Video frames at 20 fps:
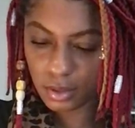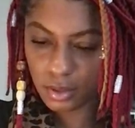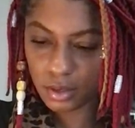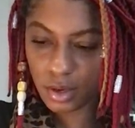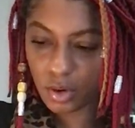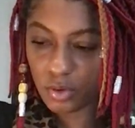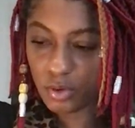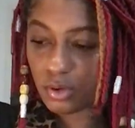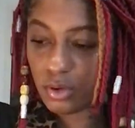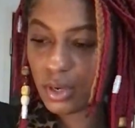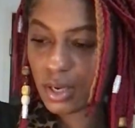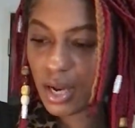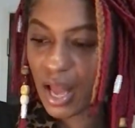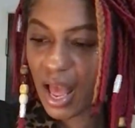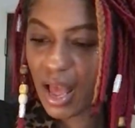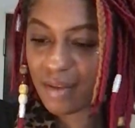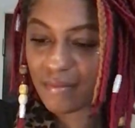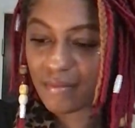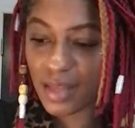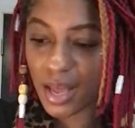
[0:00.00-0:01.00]
So you could
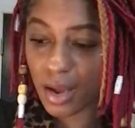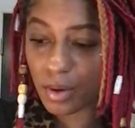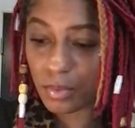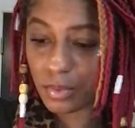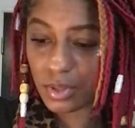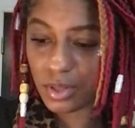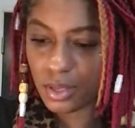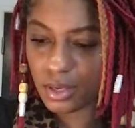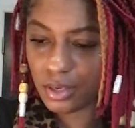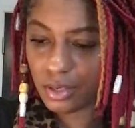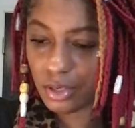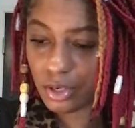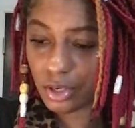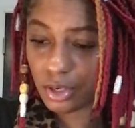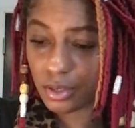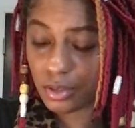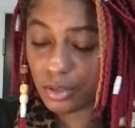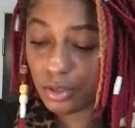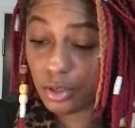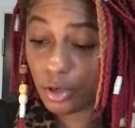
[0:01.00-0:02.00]
have that
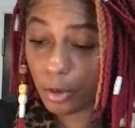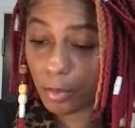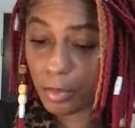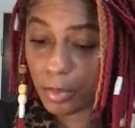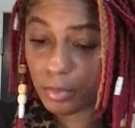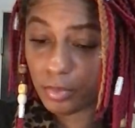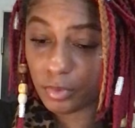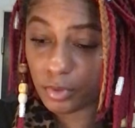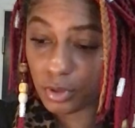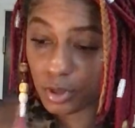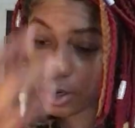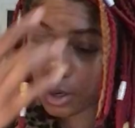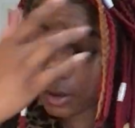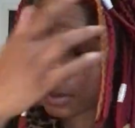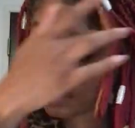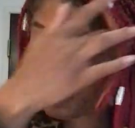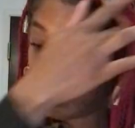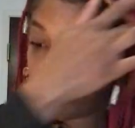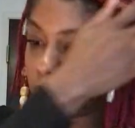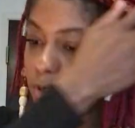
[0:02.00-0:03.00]
within your
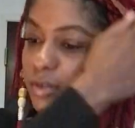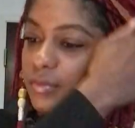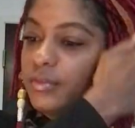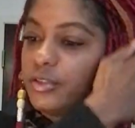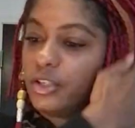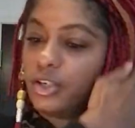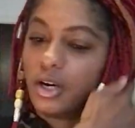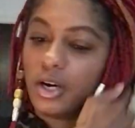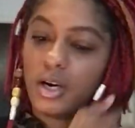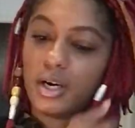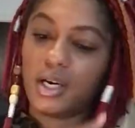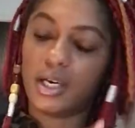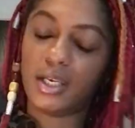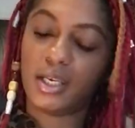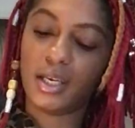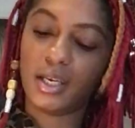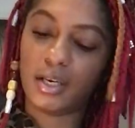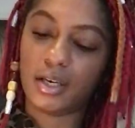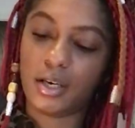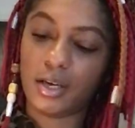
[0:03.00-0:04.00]
birth chart.
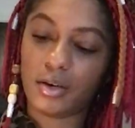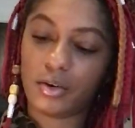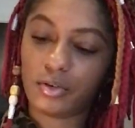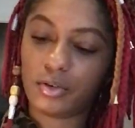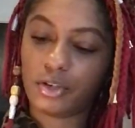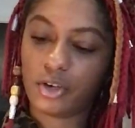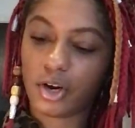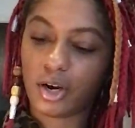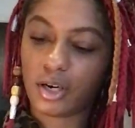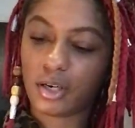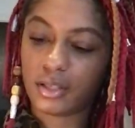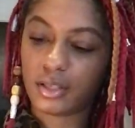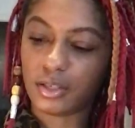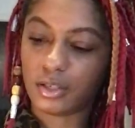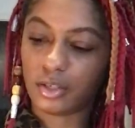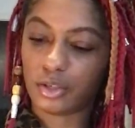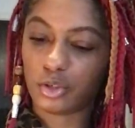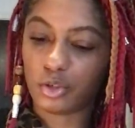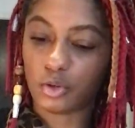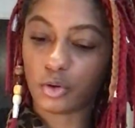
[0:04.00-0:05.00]
Again, natal charts
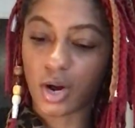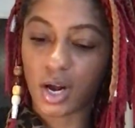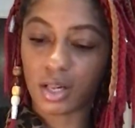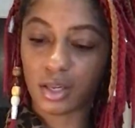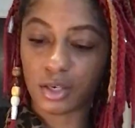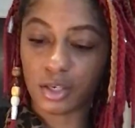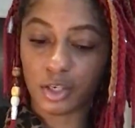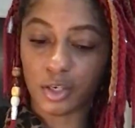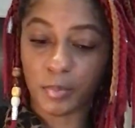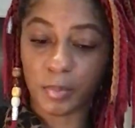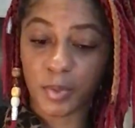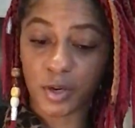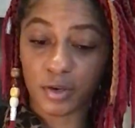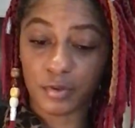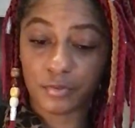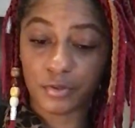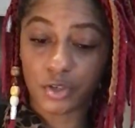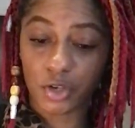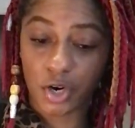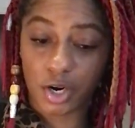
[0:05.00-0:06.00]
is astrology,
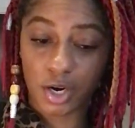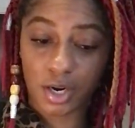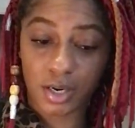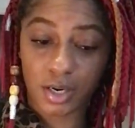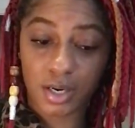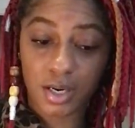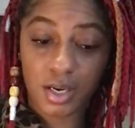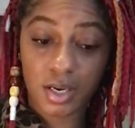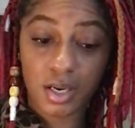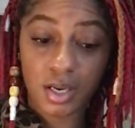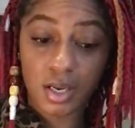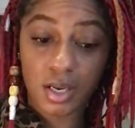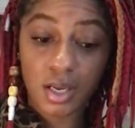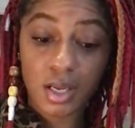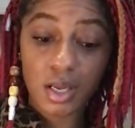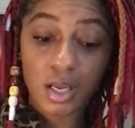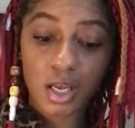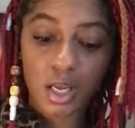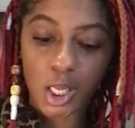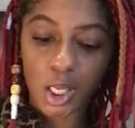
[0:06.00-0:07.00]
birth chart
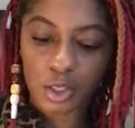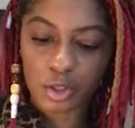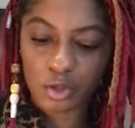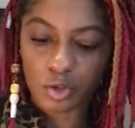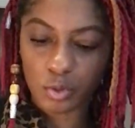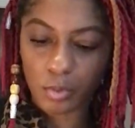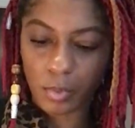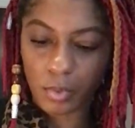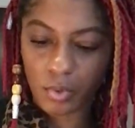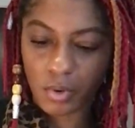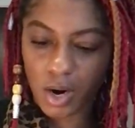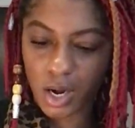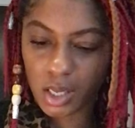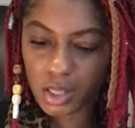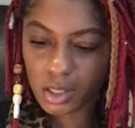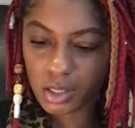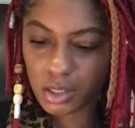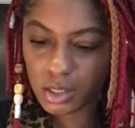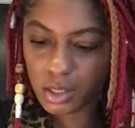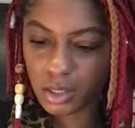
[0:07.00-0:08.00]
is
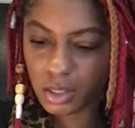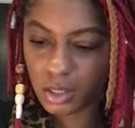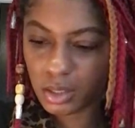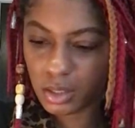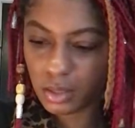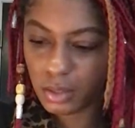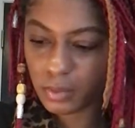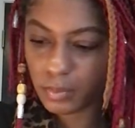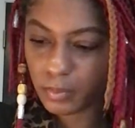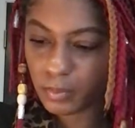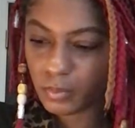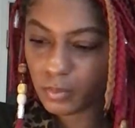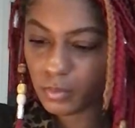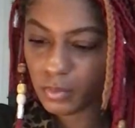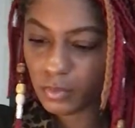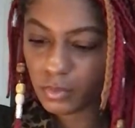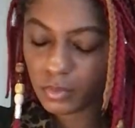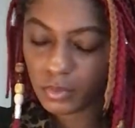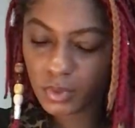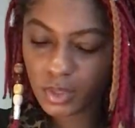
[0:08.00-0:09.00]
numerology,
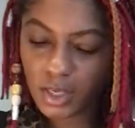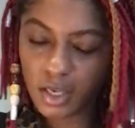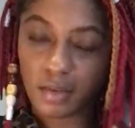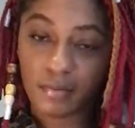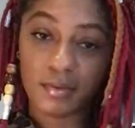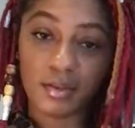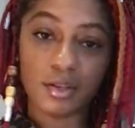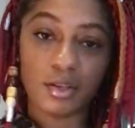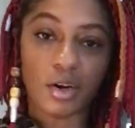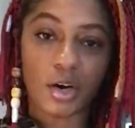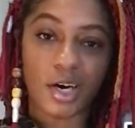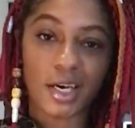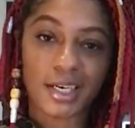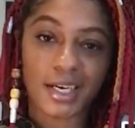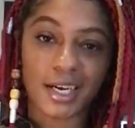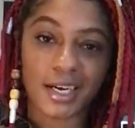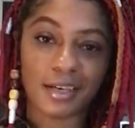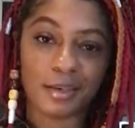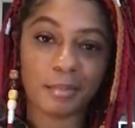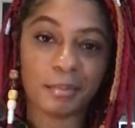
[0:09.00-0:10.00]
even though I
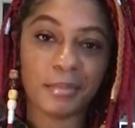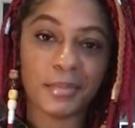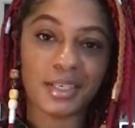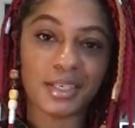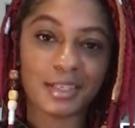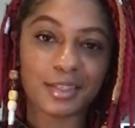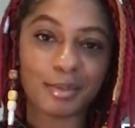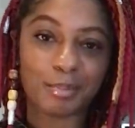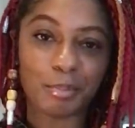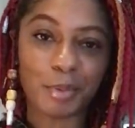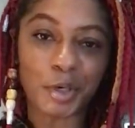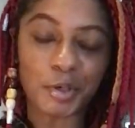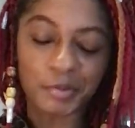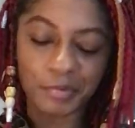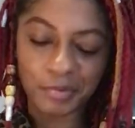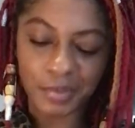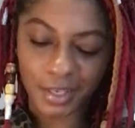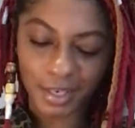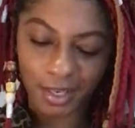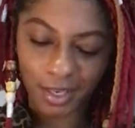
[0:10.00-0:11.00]
kind of mixed both
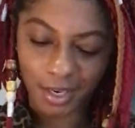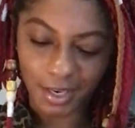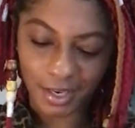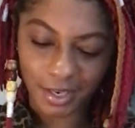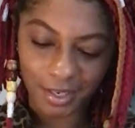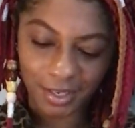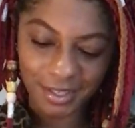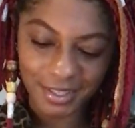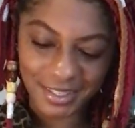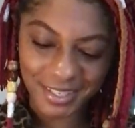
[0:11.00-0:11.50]
in there.